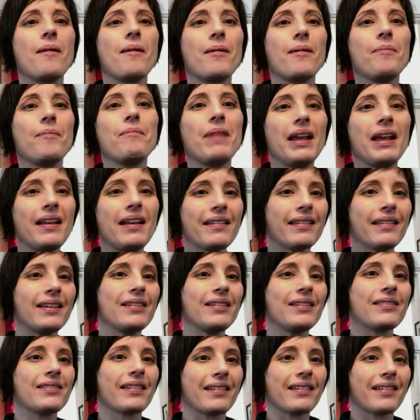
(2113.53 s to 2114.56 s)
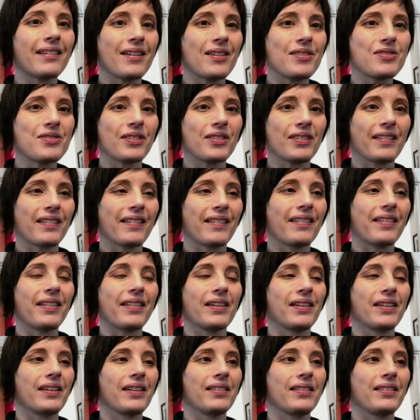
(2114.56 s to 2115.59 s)
amazing discussions
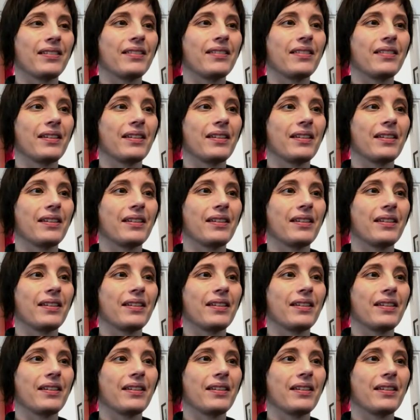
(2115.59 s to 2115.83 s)
that